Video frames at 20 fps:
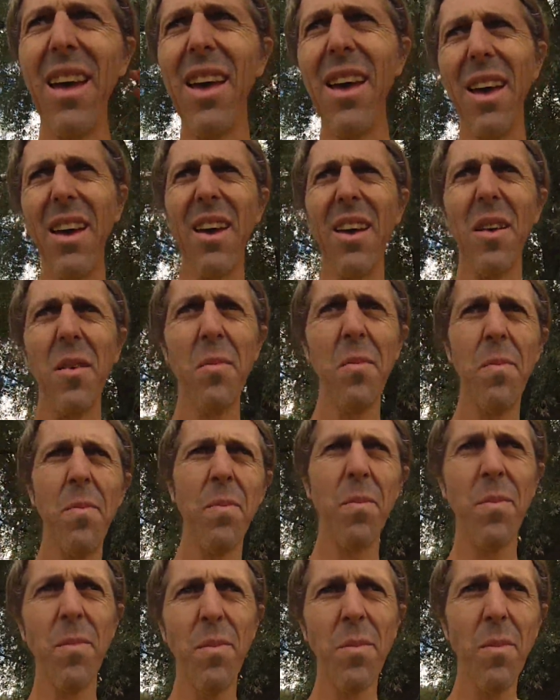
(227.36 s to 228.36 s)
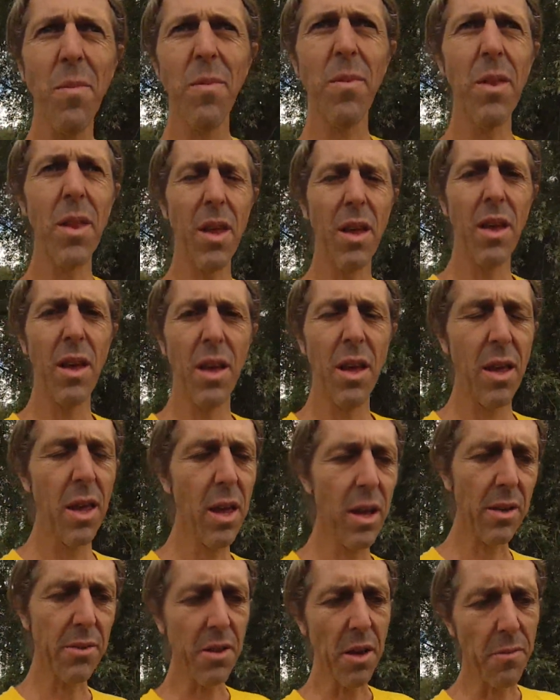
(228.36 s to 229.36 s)
Um,
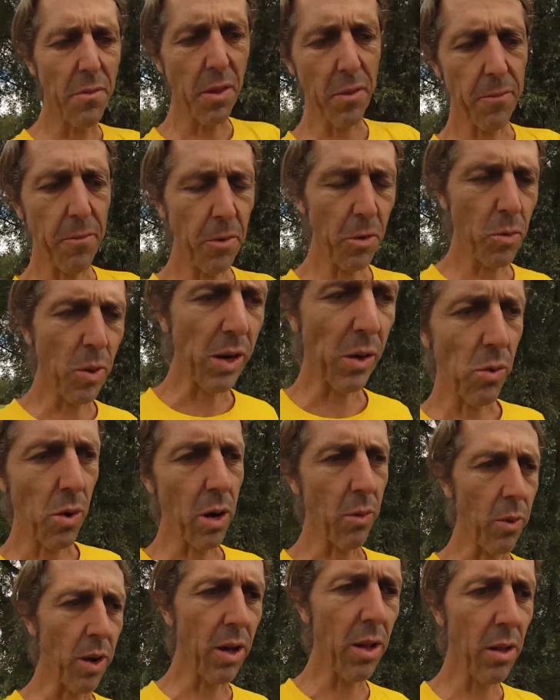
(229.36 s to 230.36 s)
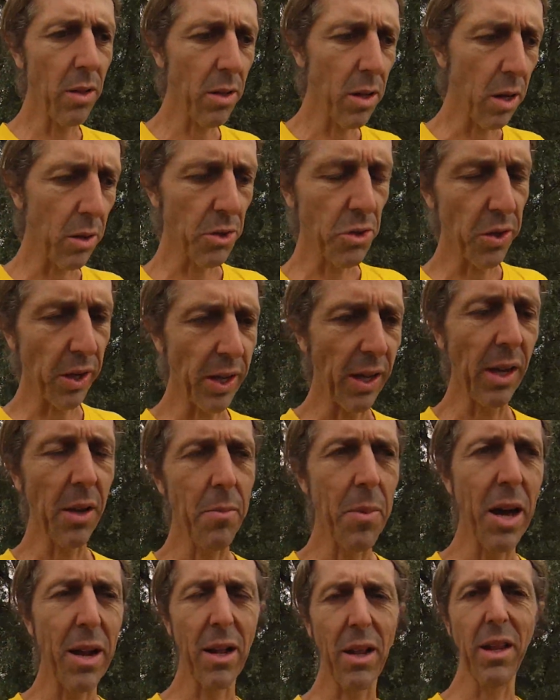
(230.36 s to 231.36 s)
yeah, so the food went quite well. I was drinking
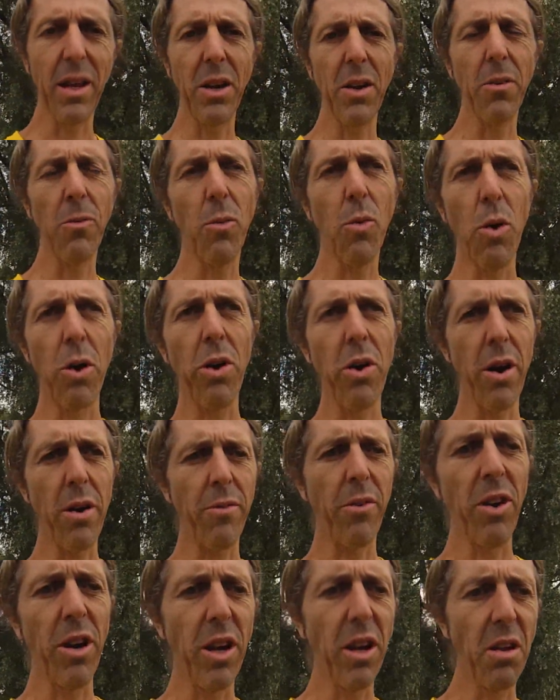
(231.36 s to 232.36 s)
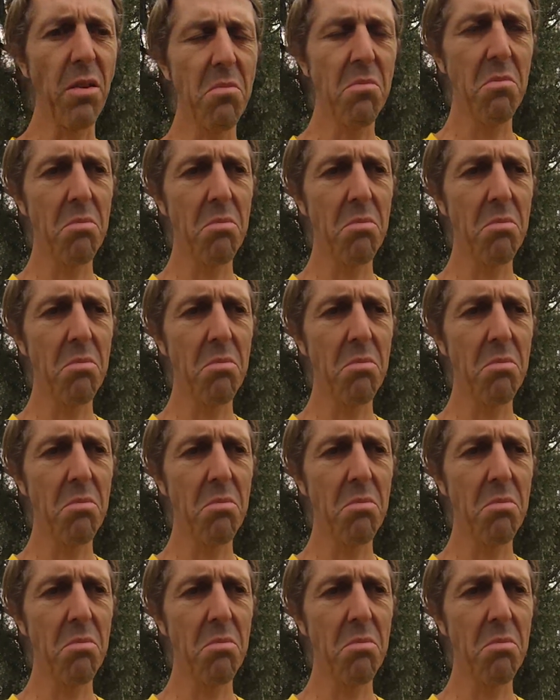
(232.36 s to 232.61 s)
about a litre of water every.